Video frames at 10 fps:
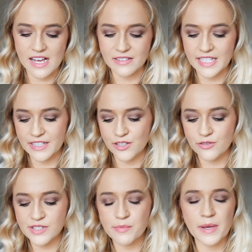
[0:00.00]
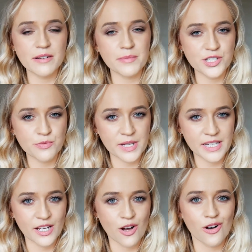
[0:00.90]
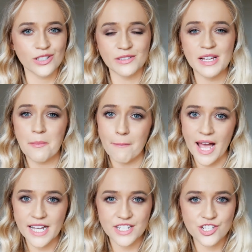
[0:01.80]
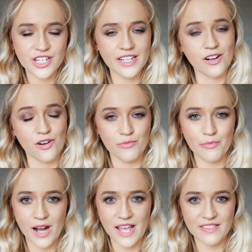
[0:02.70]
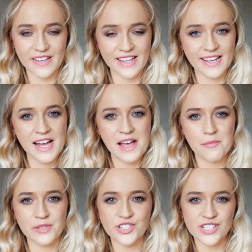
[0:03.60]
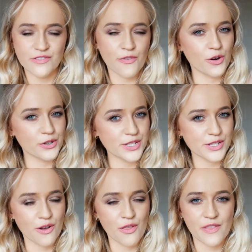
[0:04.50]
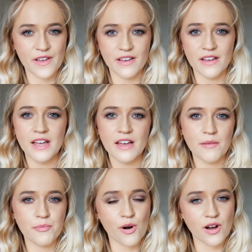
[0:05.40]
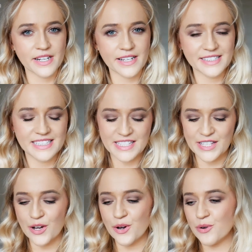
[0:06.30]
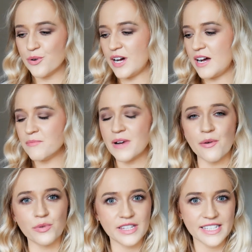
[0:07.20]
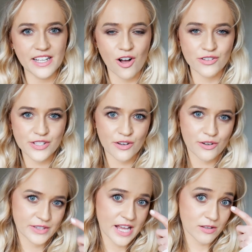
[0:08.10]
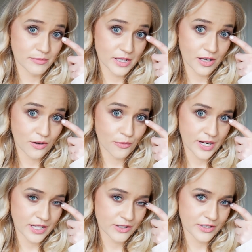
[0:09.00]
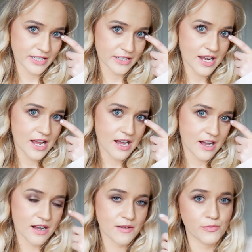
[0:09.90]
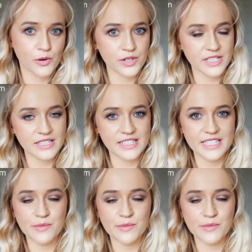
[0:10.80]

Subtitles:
they don't spend much money on packaging, on branding, but just focus on the product. So I will link also down below where you can order these